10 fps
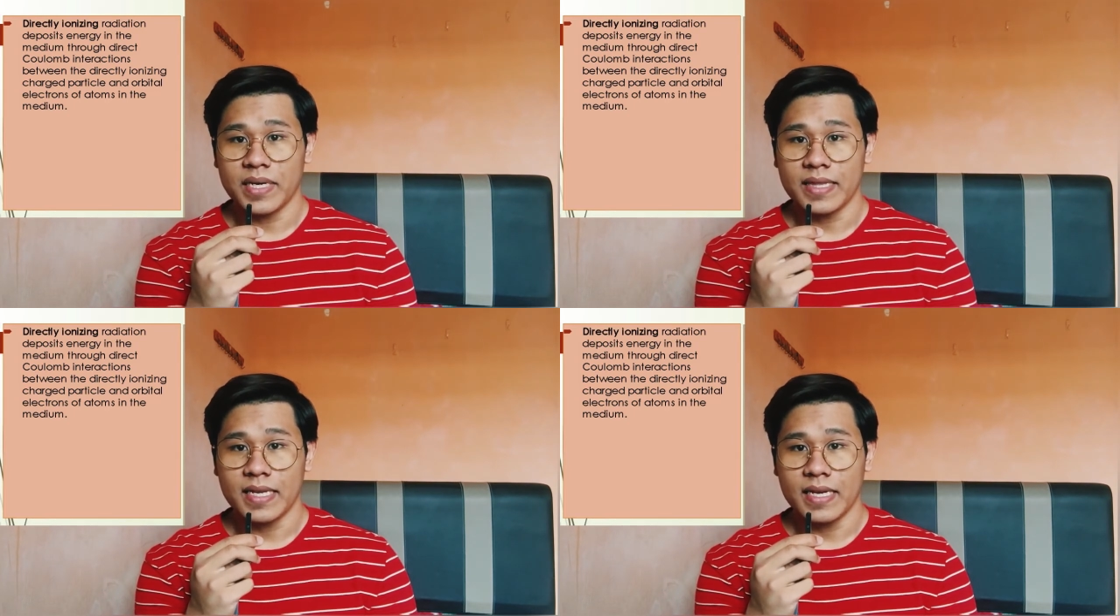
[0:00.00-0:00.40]

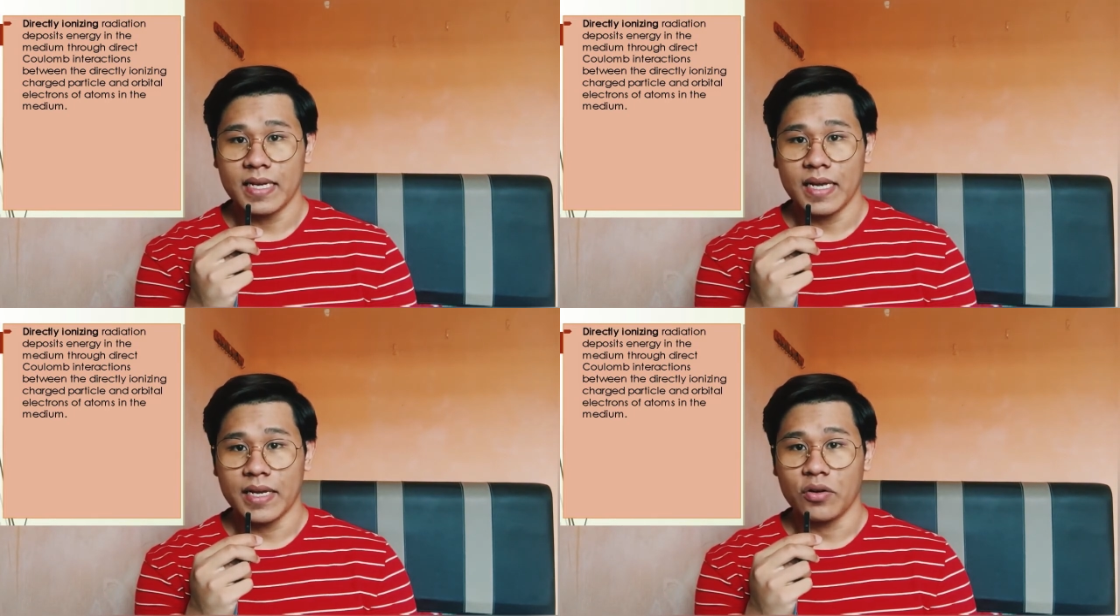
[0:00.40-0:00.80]

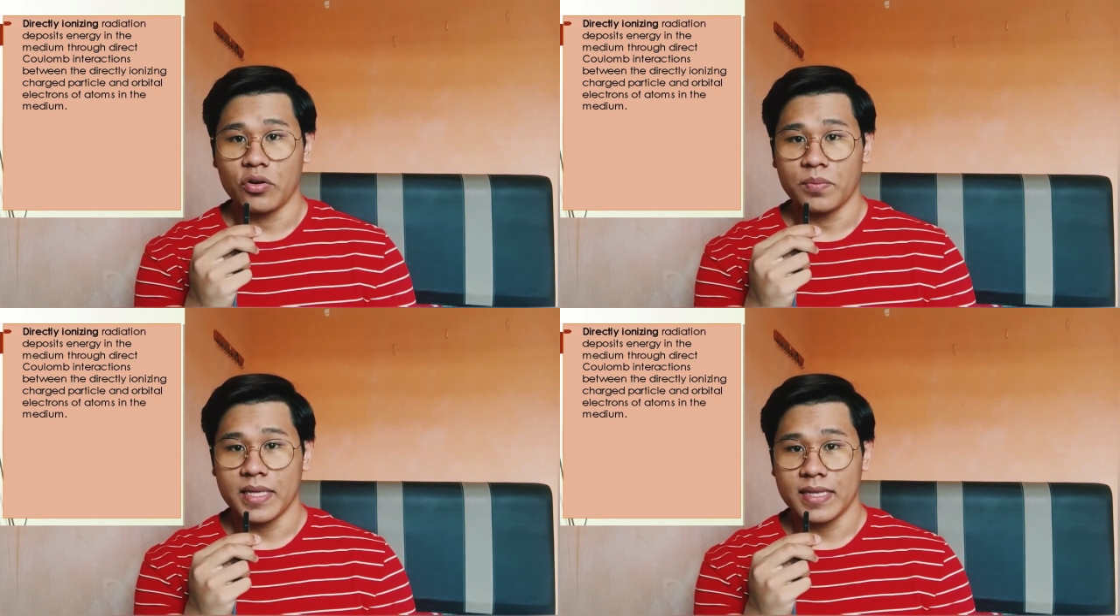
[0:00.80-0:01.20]
particle and
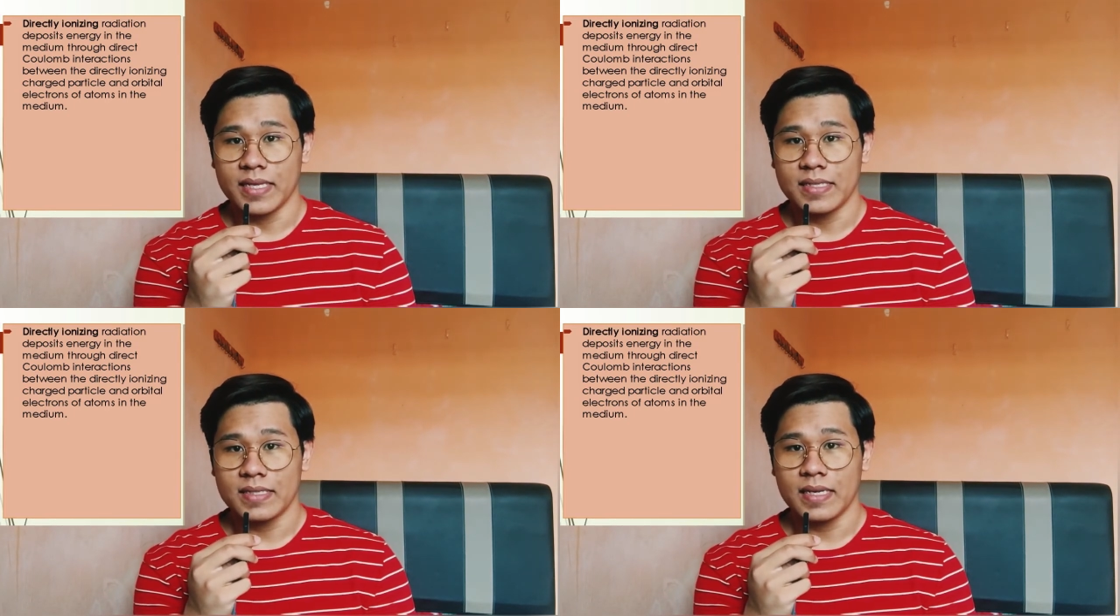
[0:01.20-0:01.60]

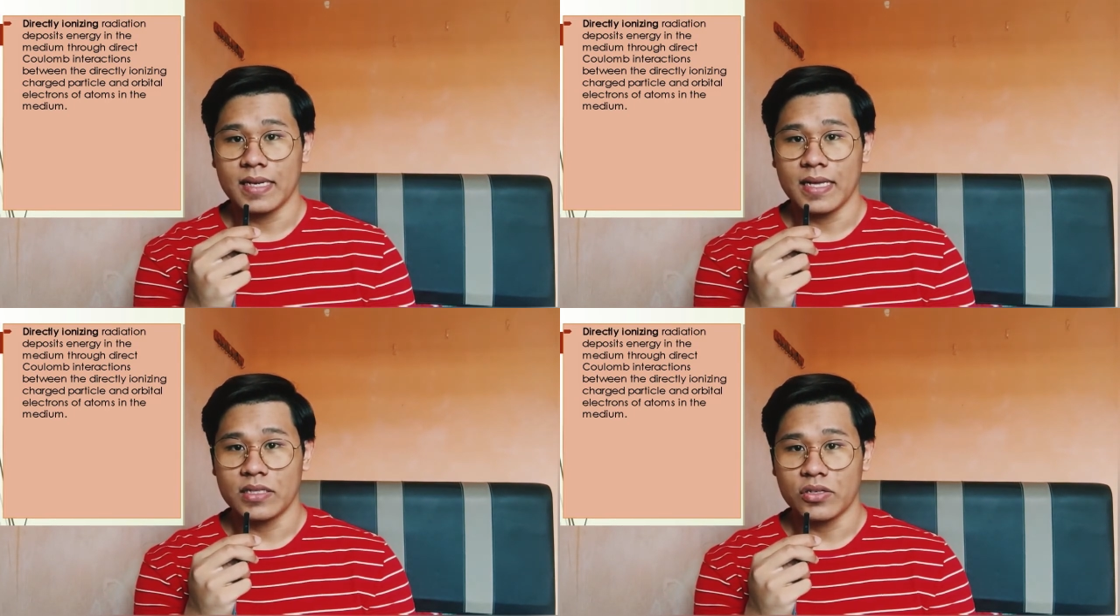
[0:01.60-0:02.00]
orbitals
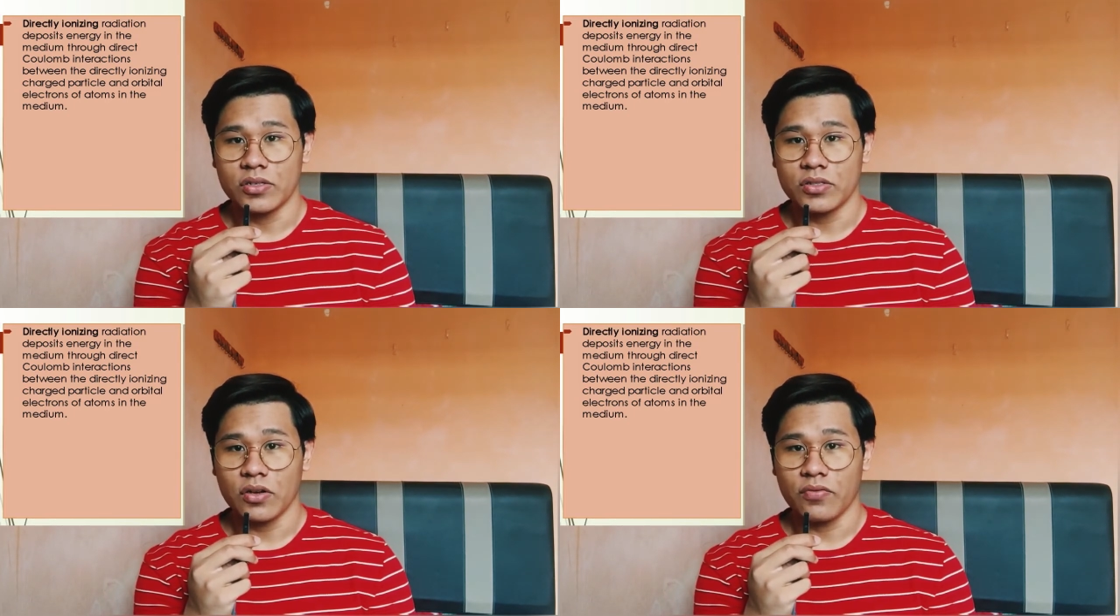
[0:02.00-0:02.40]

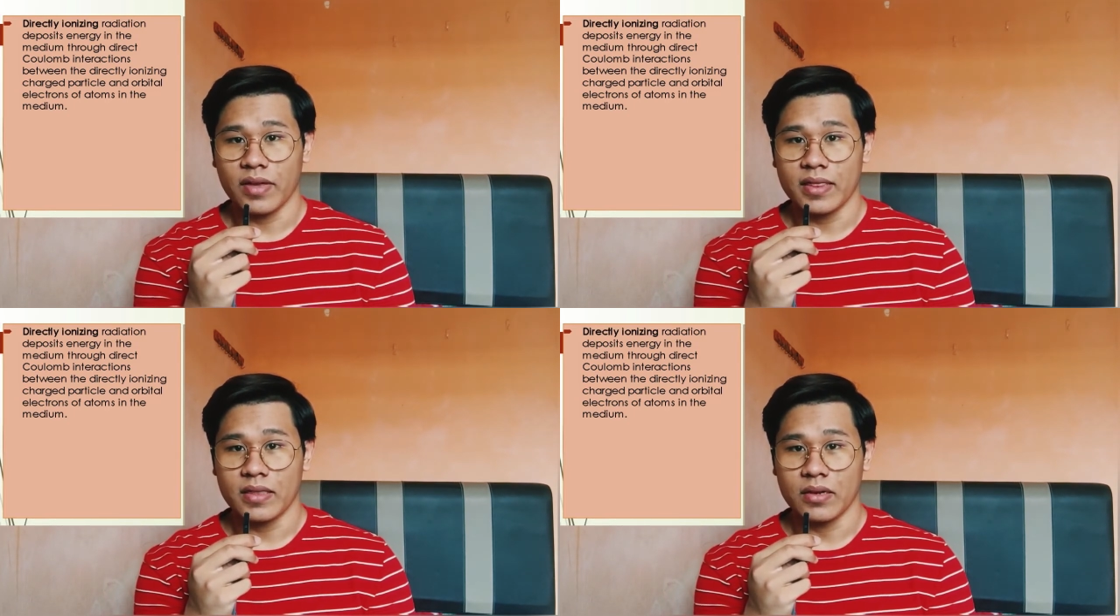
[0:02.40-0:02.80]
electrons of
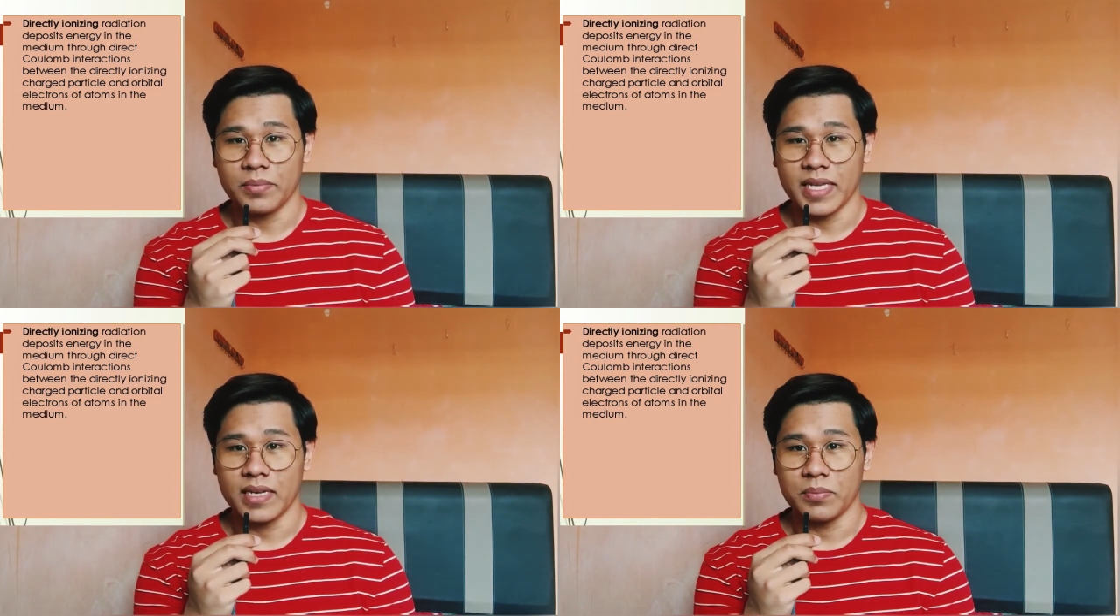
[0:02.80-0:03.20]

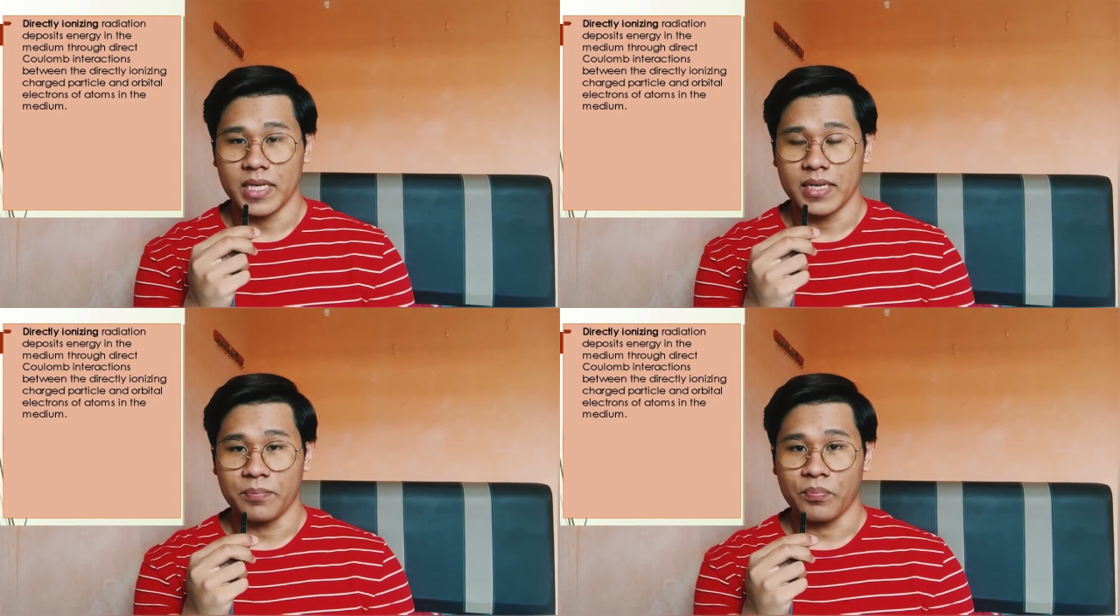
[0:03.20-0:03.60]
atom in the
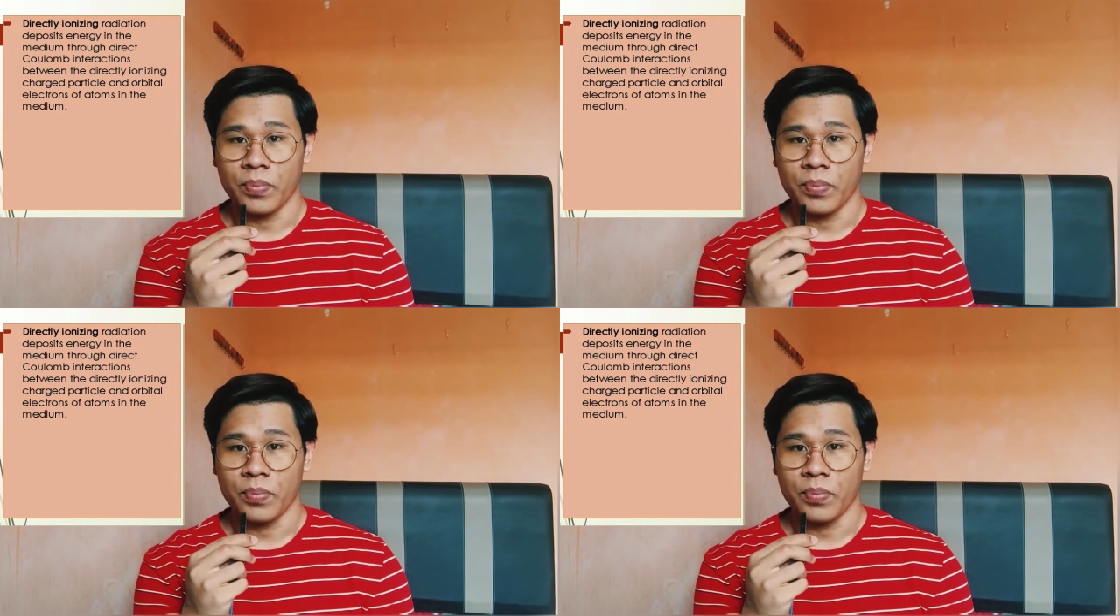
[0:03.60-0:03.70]
medium.